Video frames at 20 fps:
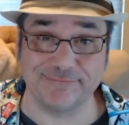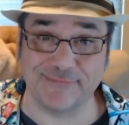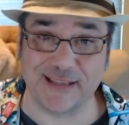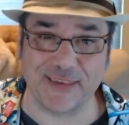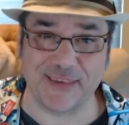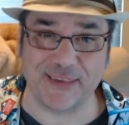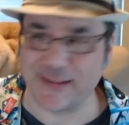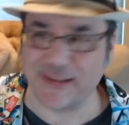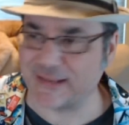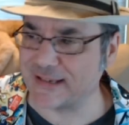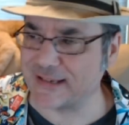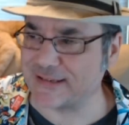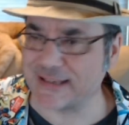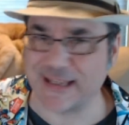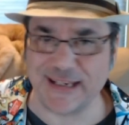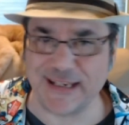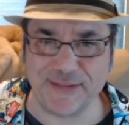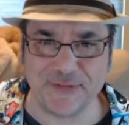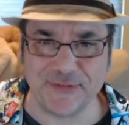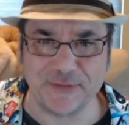I think they
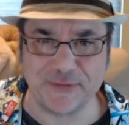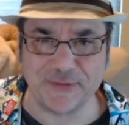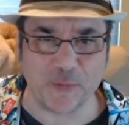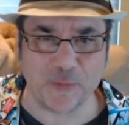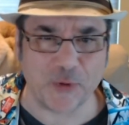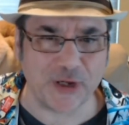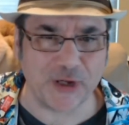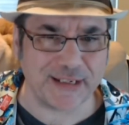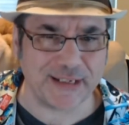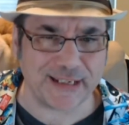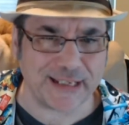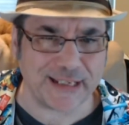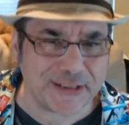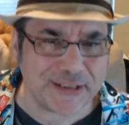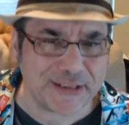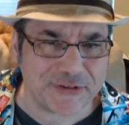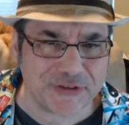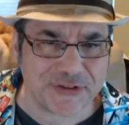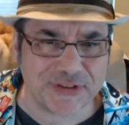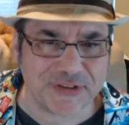said even 1
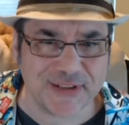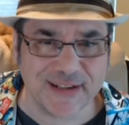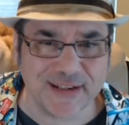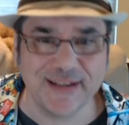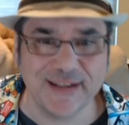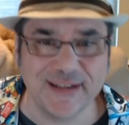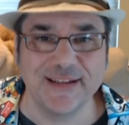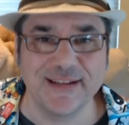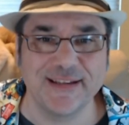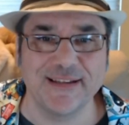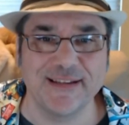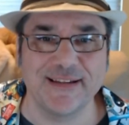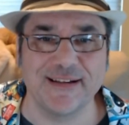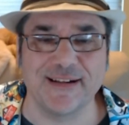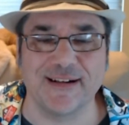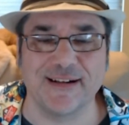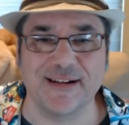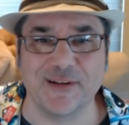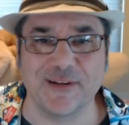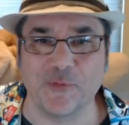inch
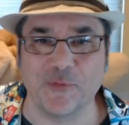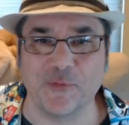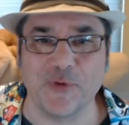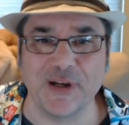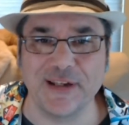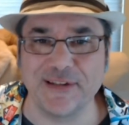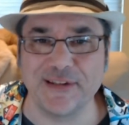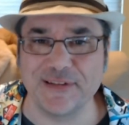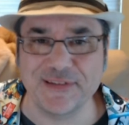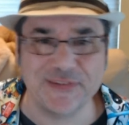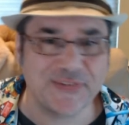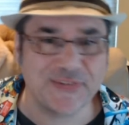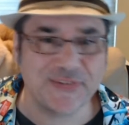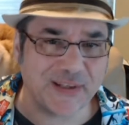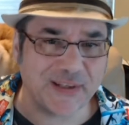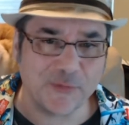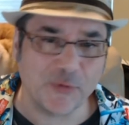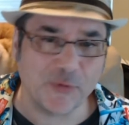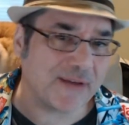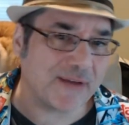or
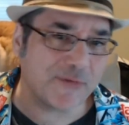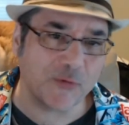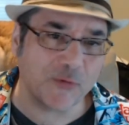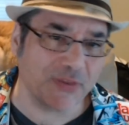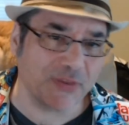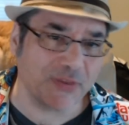whatever.